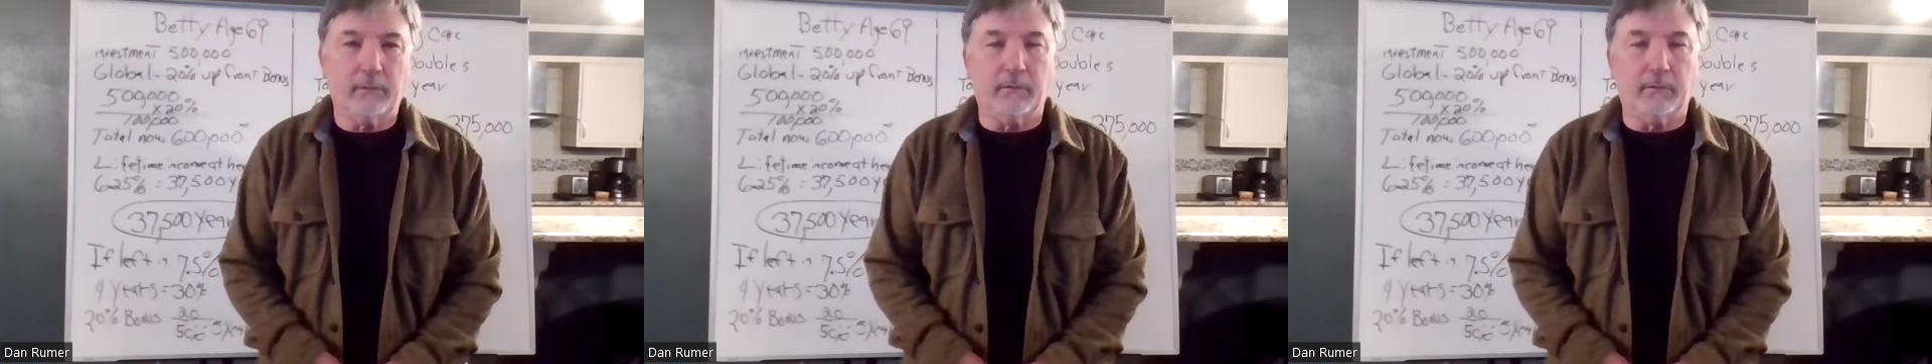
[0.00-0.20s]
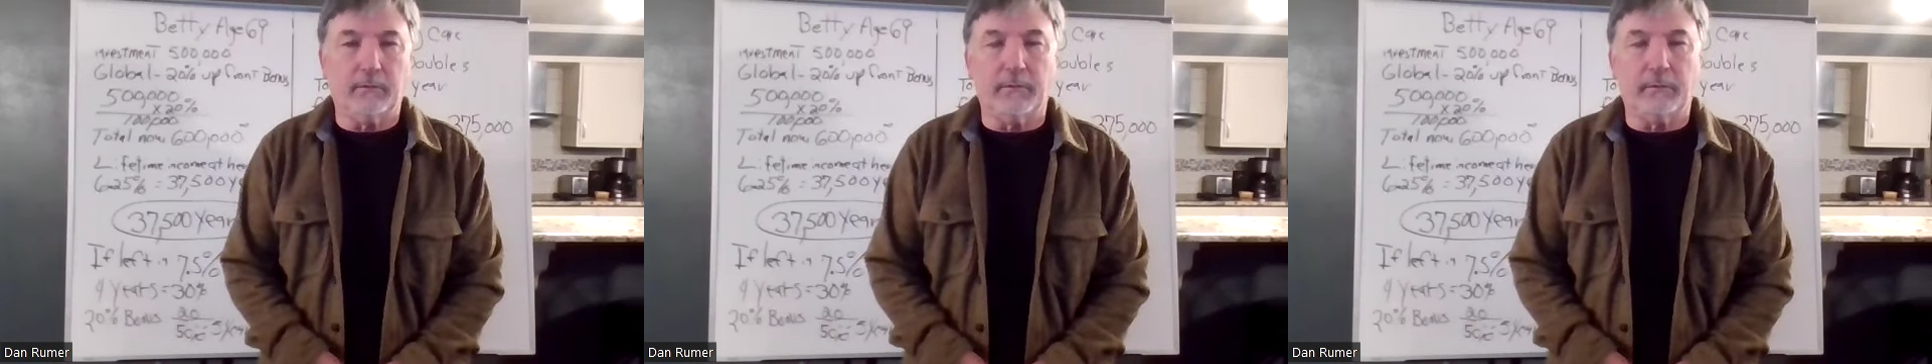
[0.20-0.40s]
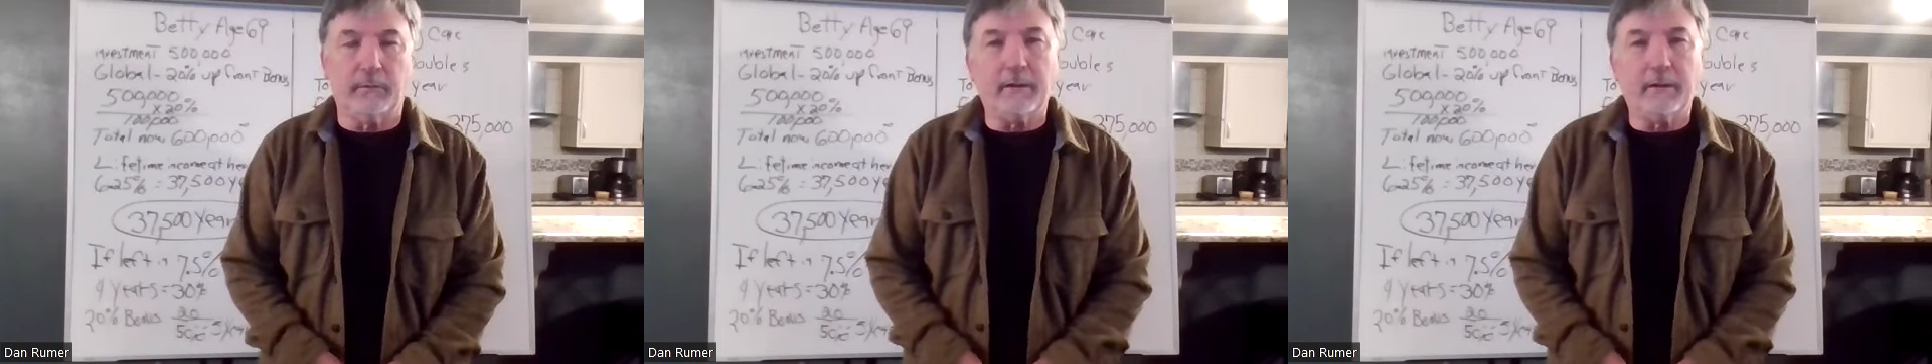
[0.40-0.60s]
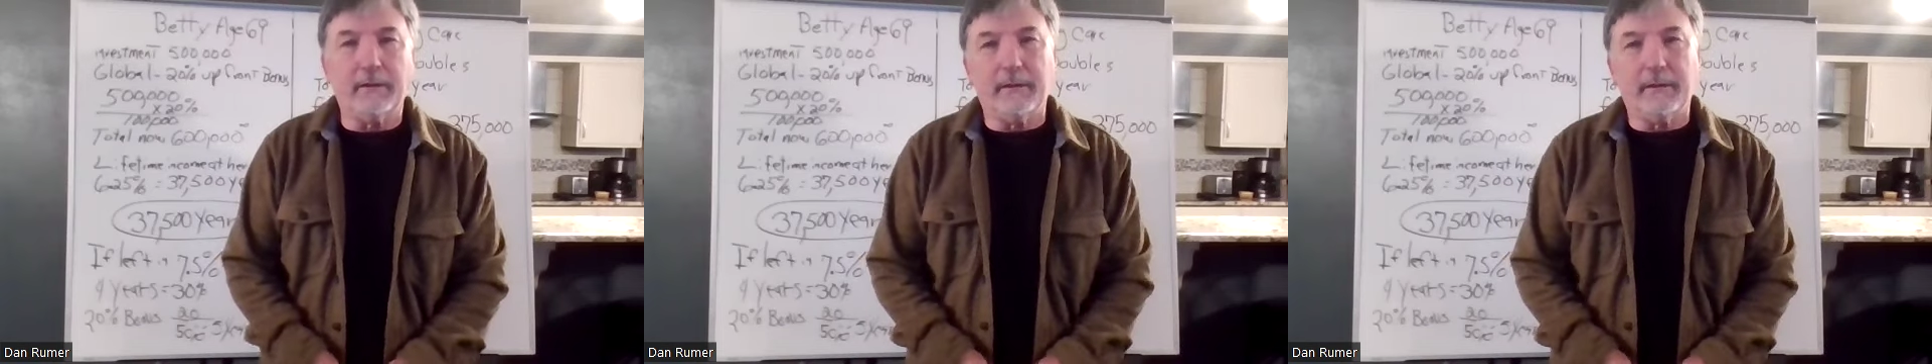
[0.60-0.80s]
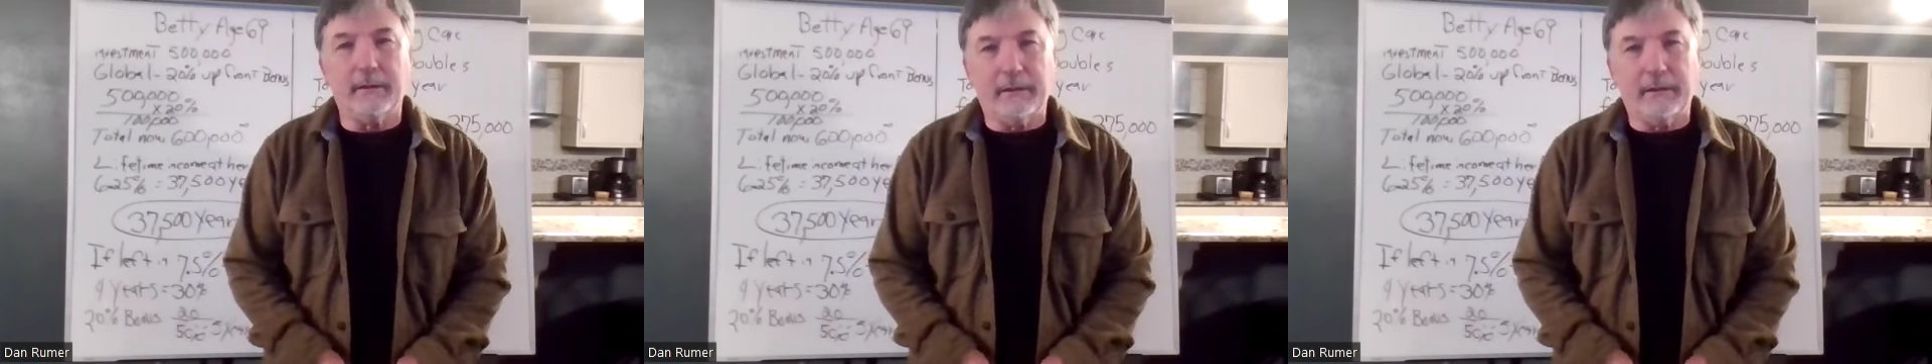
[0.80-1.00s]
since
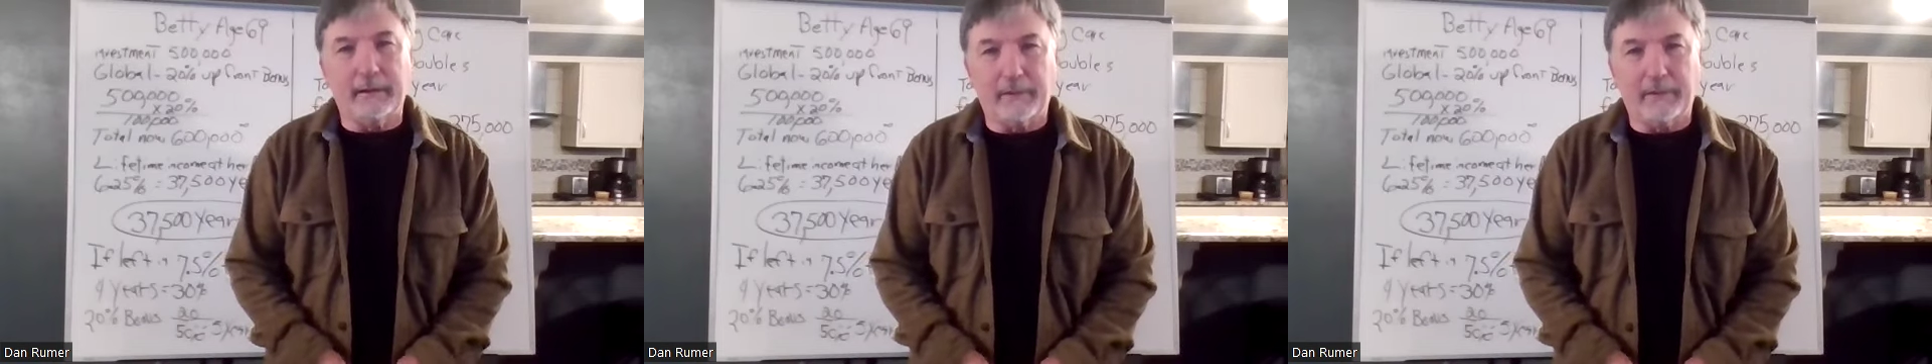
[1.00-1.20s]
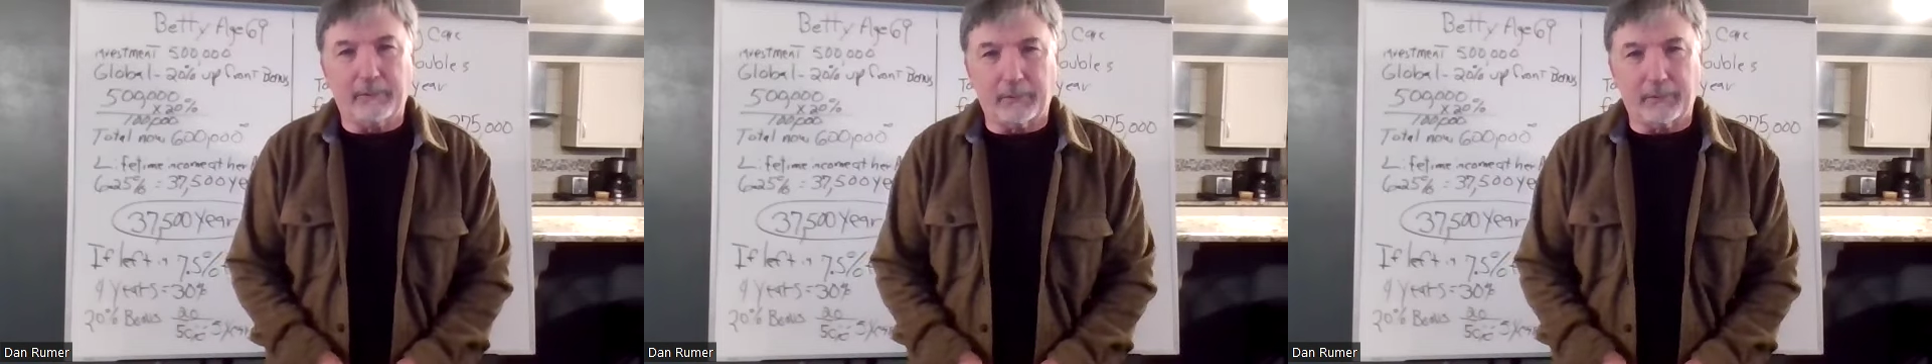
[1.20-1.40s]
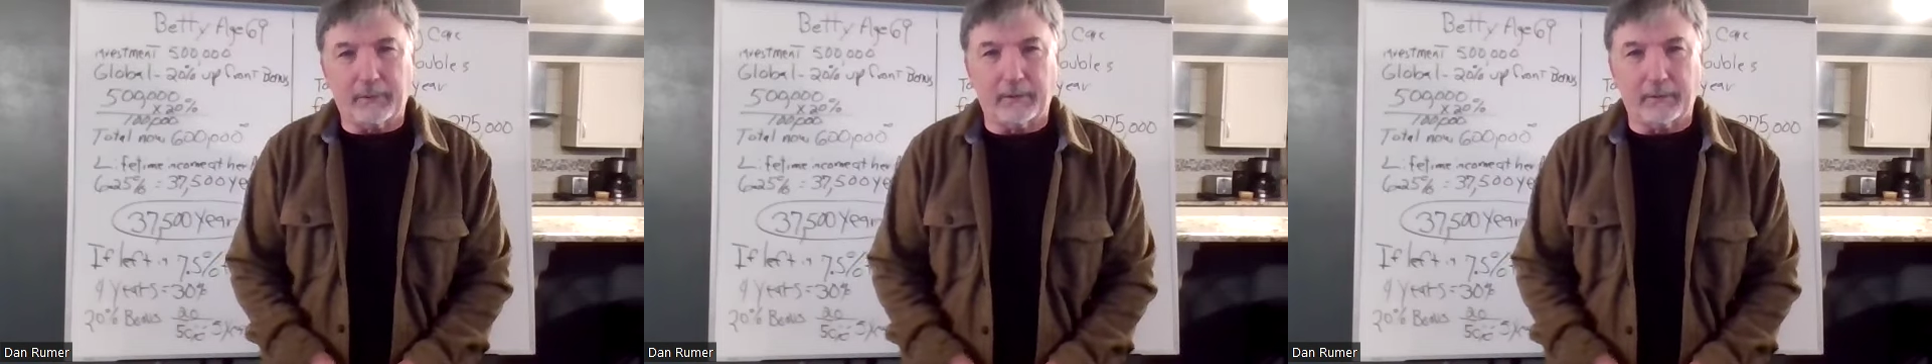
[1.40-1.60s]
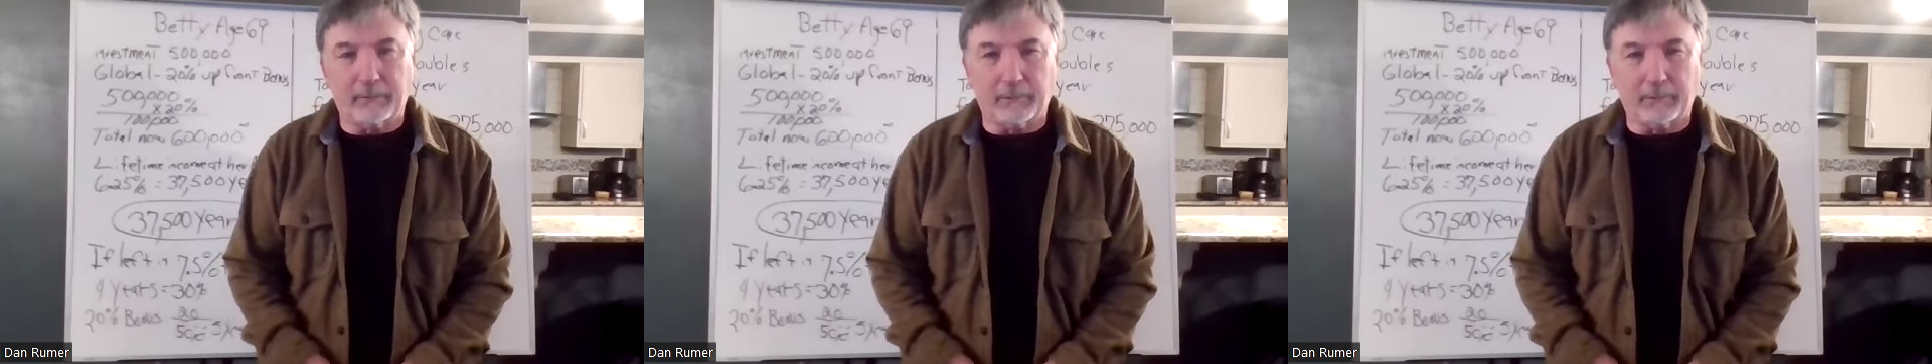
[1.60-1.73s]
1983.